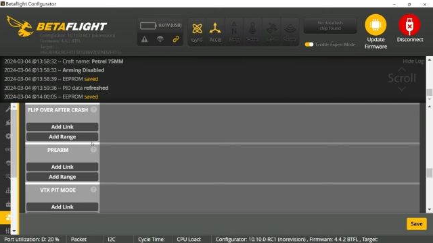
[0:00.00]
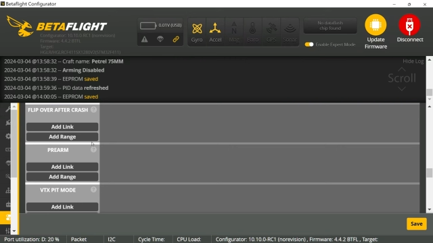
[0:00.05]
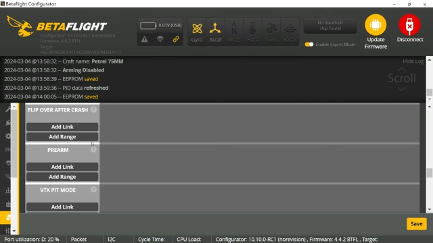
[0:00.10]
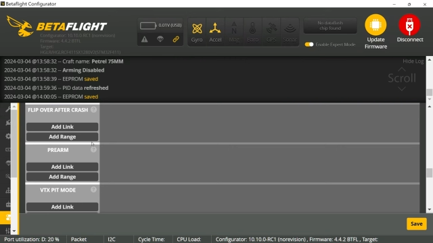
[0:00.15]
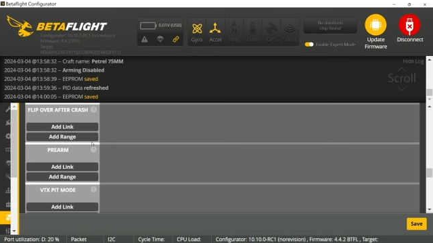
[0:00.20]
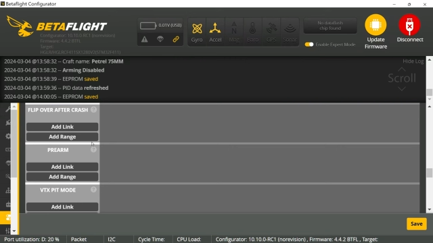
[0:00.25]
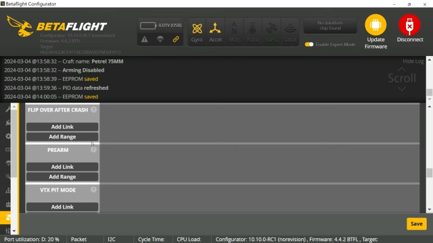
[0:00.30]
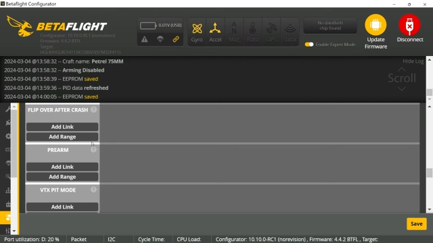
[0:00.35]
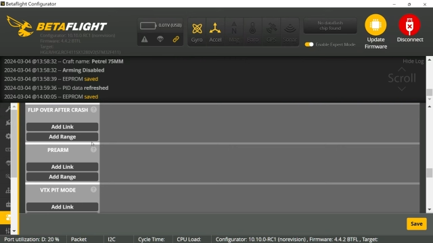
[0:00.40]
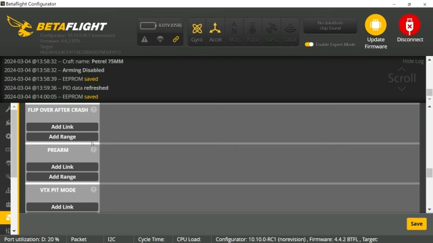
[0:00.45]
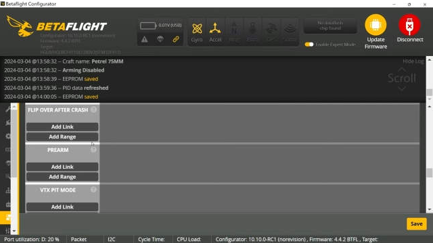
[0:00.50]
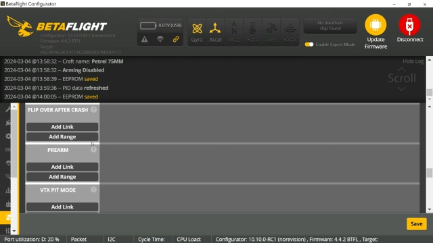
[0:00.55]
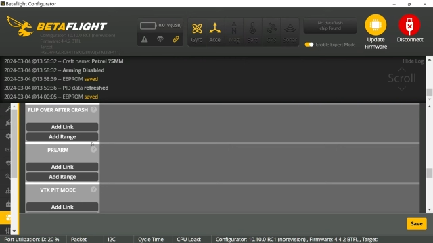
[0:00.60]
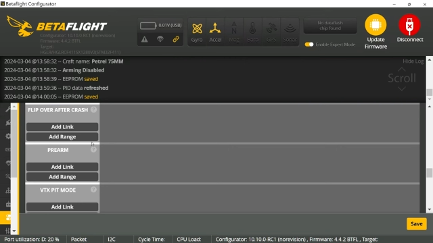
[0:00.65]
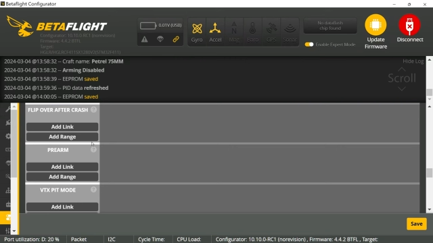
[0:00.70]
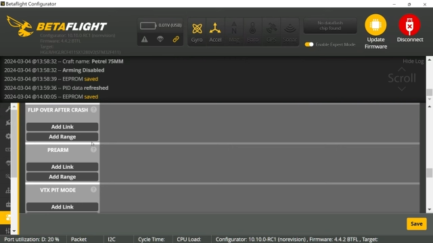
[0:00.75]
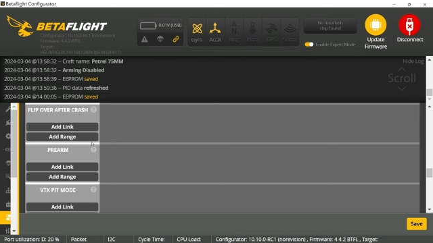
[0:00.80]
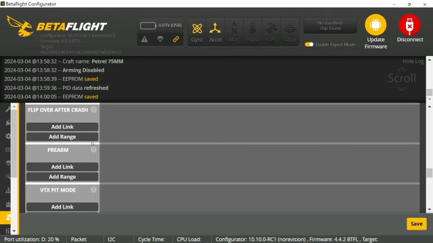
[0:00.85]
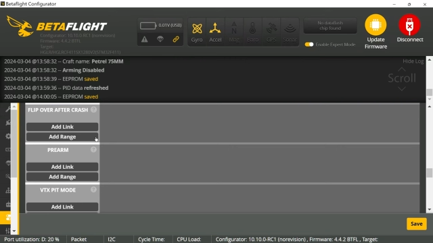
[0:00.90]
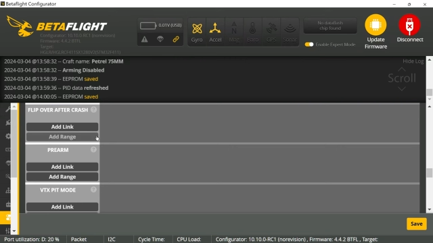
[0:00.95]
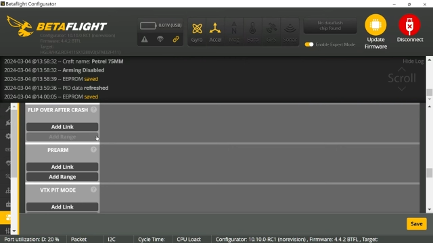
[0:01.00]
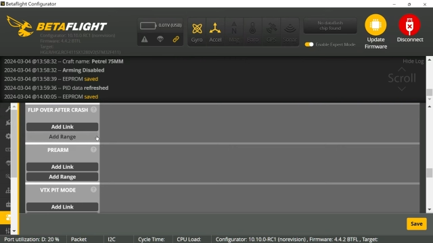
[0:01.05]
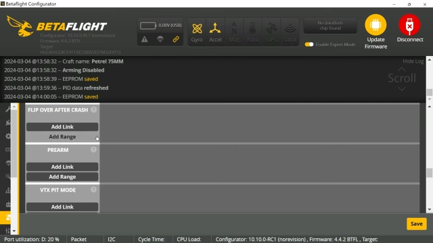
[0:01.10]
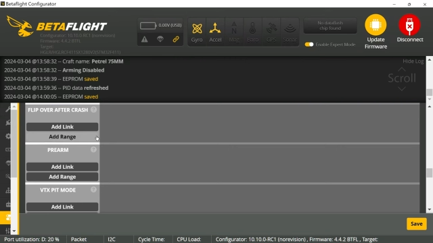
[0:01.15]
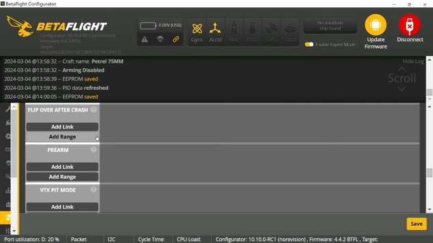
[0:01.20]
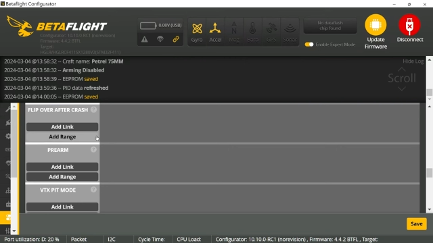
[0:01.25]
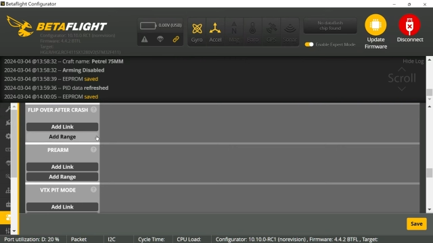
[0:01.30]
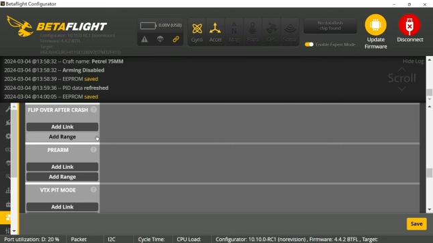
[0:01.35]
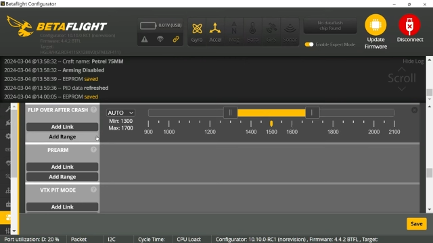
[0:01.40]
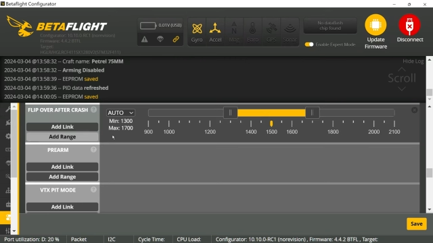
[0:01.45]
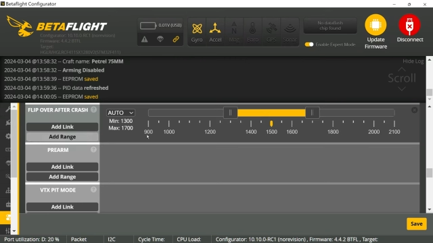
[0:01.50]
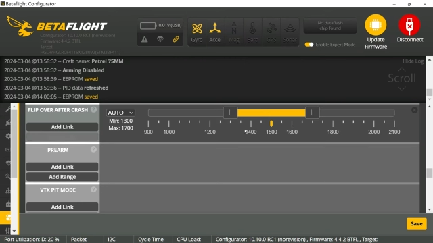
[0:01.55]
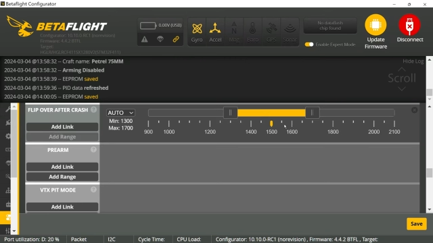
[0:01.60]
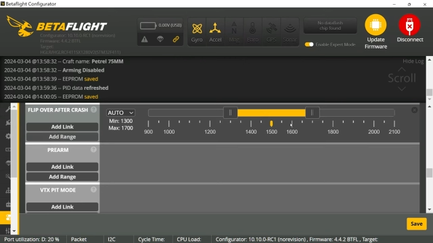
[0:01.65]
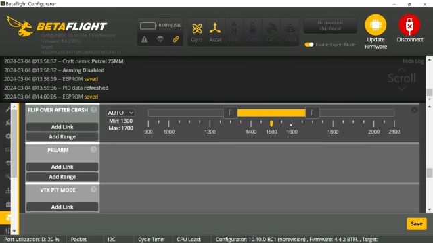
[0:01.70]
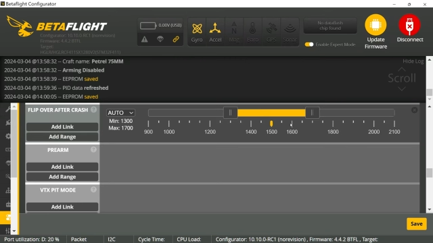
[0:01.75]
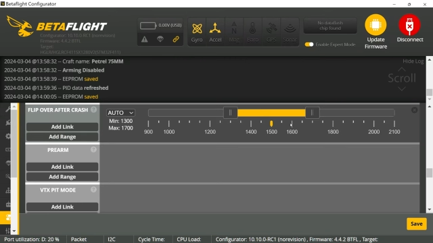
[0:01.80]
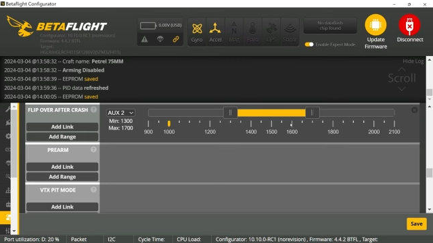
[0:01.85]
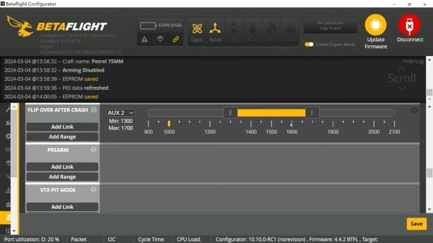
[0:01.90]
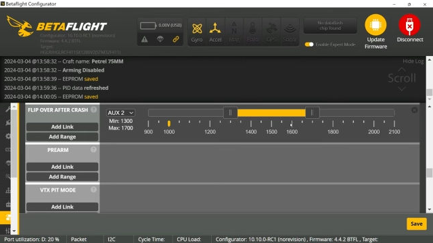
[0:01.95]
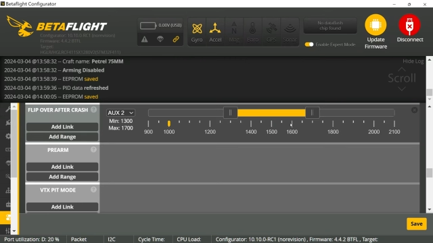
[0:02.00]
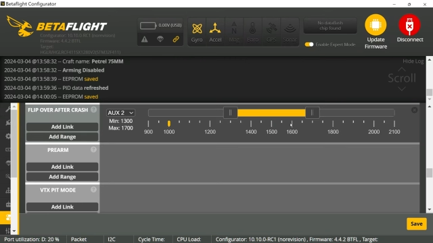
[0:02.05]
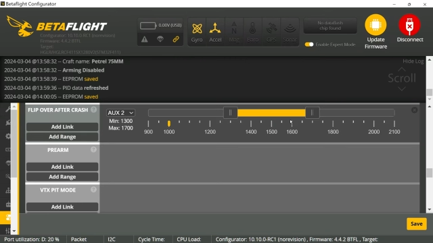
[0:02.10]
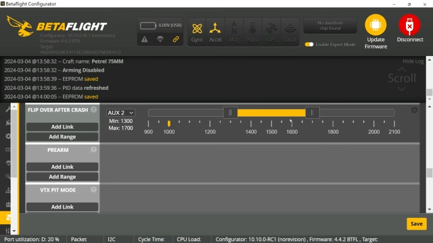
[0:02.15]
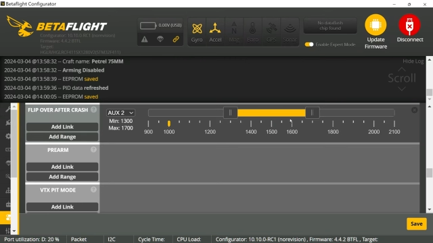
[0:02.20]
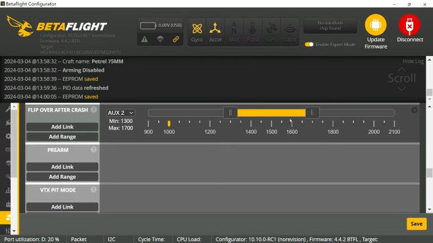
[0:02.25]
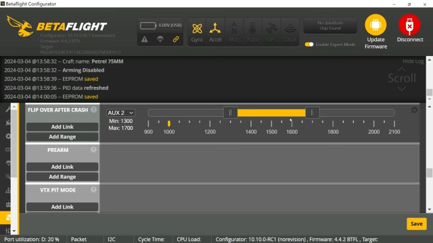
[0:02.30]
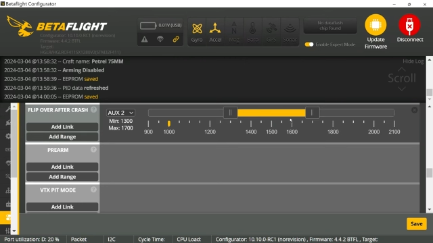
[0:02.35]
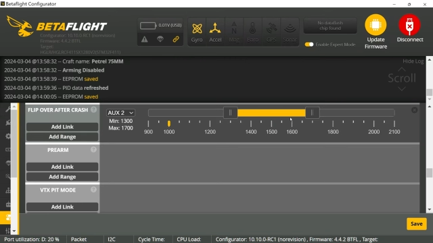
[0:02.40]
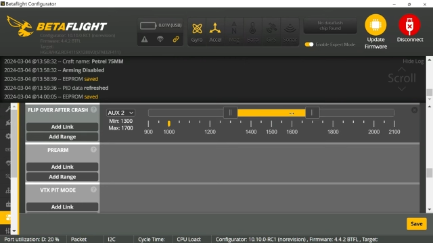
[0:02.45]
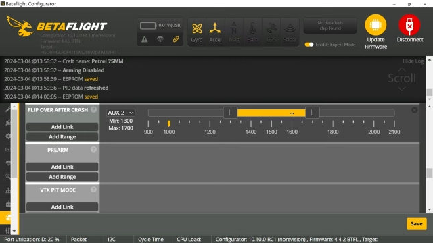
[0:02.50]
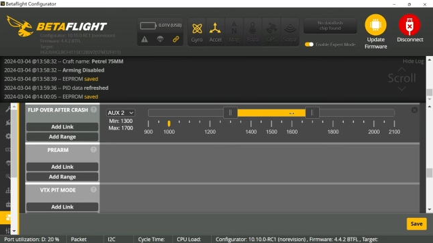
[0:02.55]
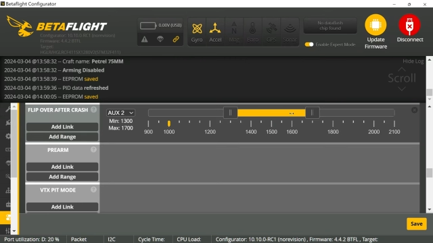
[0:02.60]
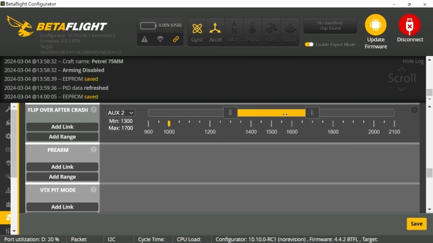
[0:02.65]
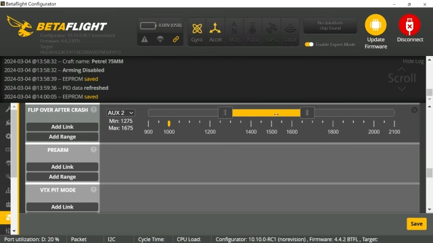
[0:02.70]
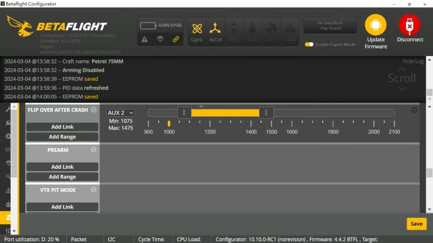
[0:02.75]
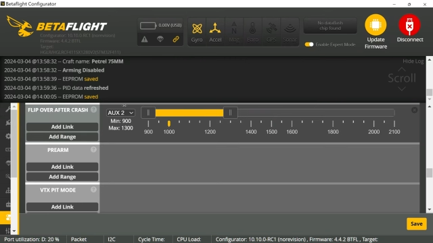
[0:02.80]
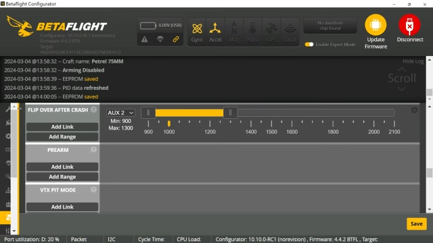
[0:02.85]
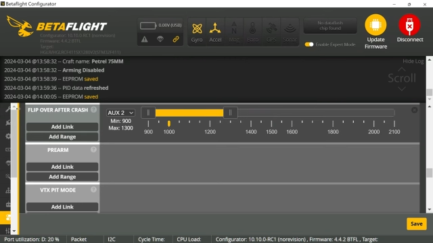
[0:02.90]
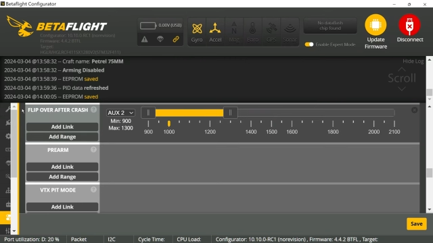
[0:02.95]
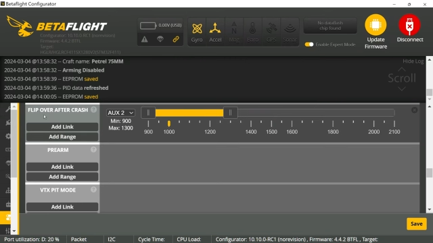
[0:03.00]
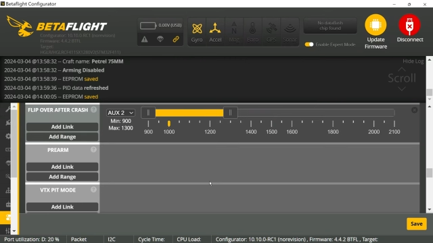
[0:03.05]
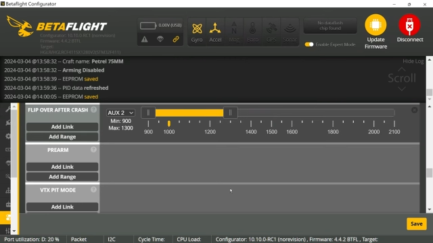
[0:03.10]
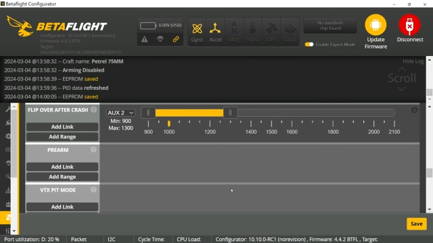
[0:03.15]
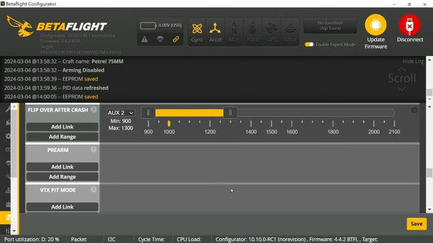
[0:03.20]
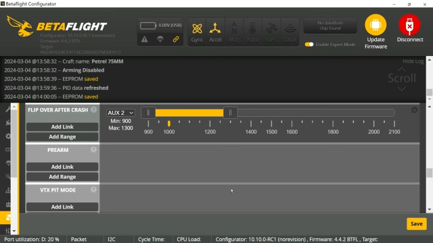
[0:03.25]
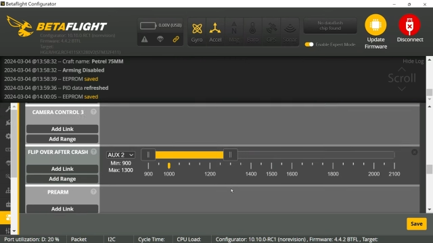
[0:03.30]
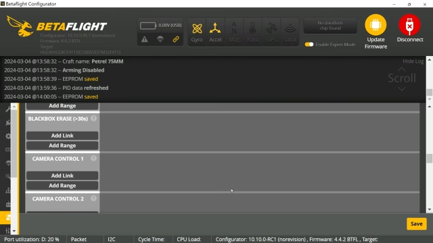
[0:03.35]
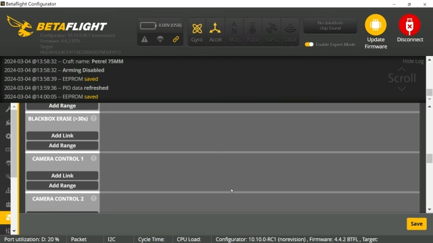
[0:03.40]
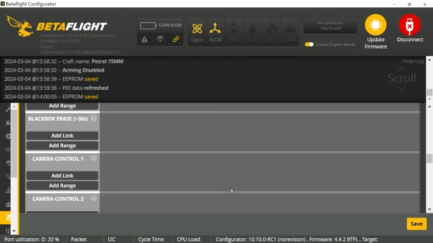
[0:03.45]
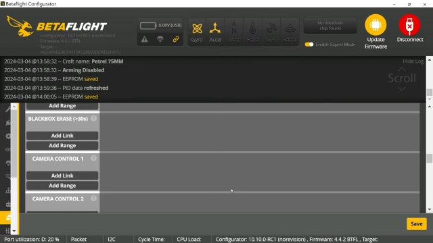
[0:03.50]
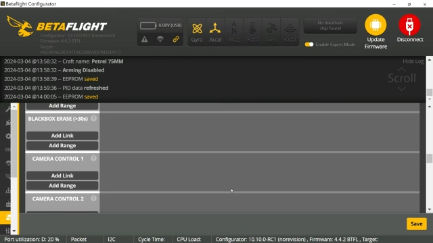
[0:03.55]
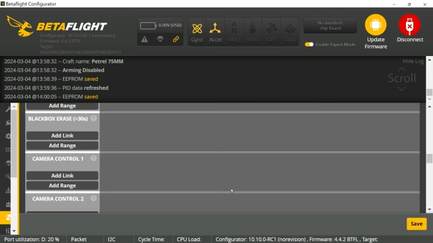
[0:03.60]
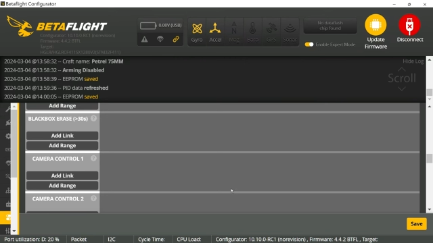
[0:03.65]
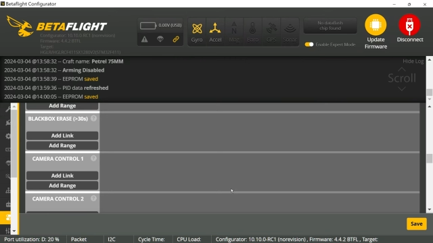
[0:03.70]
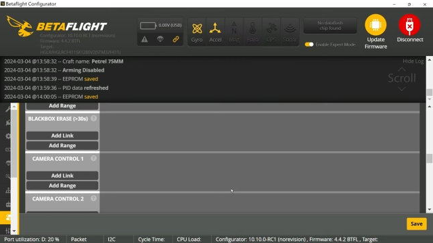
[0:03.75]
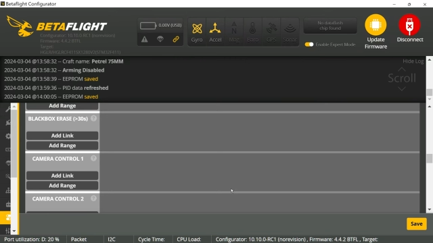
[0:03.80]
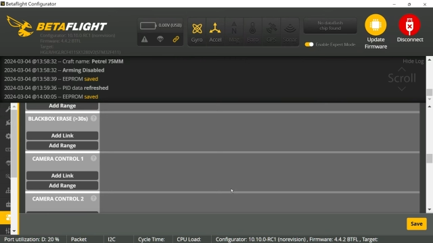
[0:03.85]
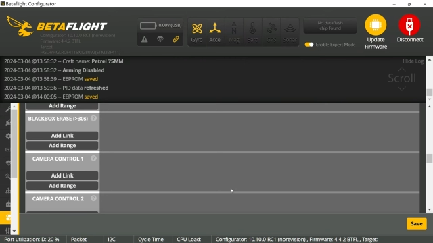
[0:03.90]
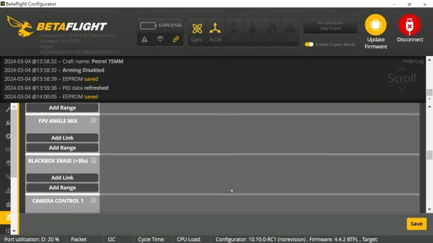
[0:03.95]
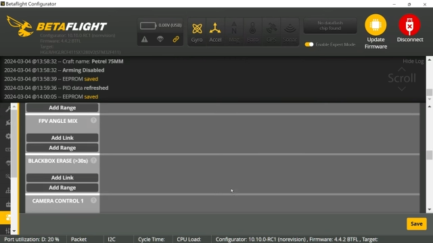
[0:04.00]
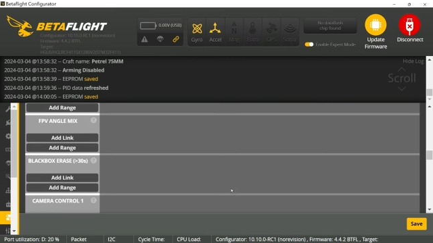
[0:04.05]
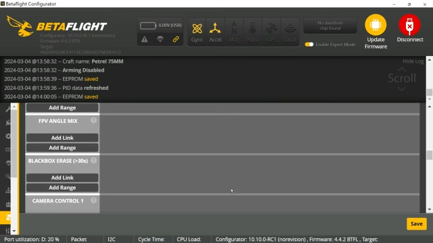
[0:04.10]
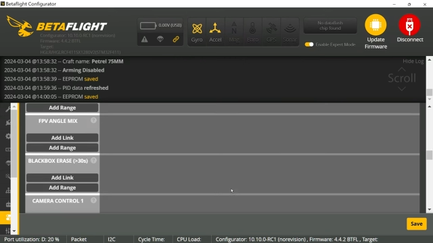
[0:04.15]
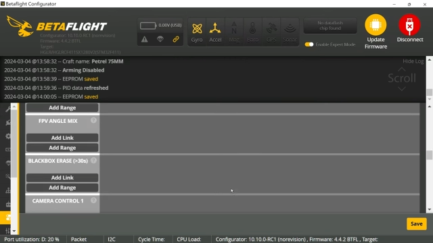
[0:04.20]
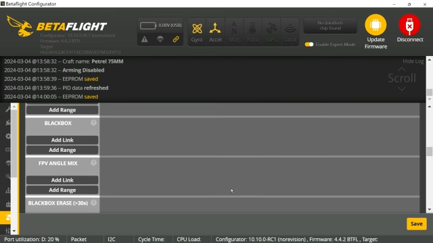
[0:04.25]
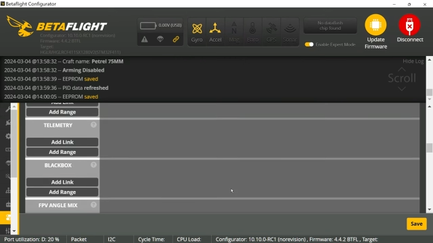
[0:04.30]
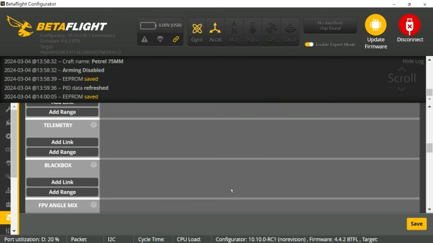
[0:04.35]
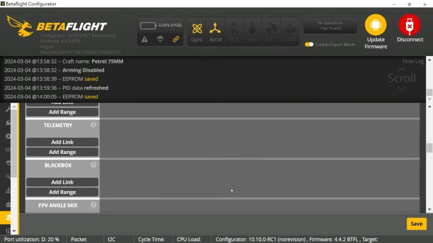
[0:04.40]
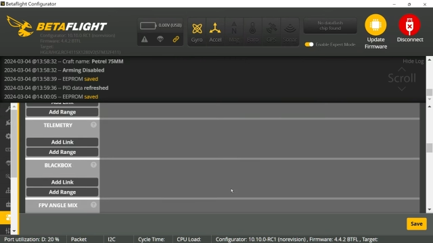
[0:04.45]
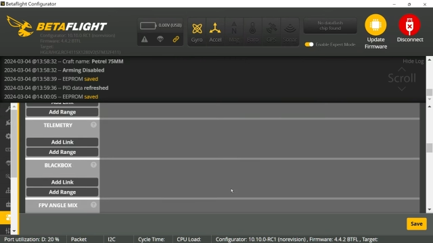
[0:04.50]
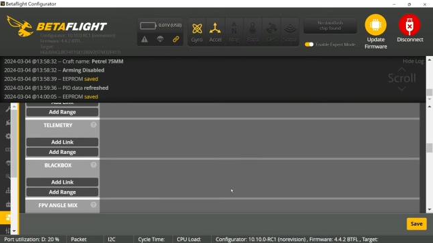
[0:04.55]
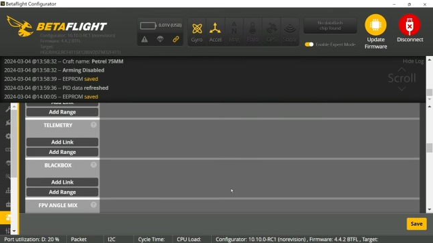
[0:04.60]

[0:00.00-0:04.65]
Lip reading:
[unreadable: no face in view]